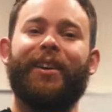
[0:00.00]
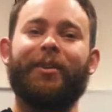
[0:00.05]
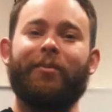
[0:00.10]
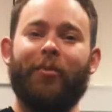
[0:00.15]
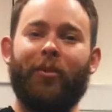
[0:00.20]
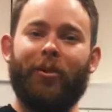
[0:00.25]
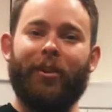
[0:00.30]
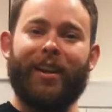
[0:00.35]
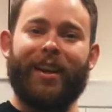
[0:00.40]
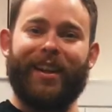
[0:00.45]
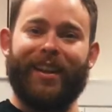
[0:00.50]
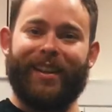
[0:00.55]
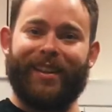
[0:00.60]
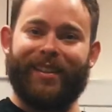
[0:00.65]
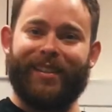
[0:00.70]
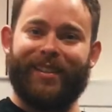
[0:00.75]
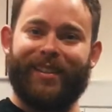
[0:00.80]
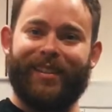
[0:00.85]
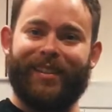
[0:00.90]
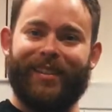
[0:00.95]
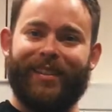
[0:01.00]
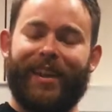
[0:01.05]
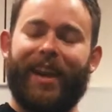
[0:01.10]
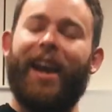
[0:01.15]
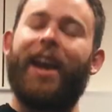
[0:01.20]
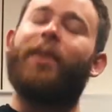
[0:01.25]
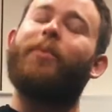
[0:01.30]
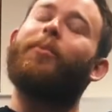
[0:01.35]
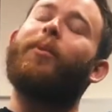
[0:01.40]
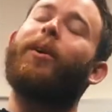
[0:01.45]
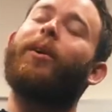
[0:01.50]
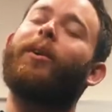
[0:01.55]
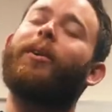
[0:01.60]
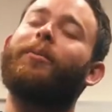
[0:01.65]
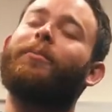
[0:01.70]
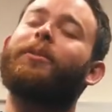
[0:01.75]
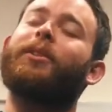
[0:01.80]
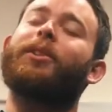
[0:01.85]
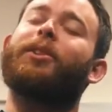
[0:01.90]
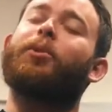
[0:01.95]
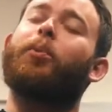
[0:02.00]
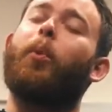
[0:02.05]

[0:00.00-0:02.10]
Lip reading: Good morning, and welcome to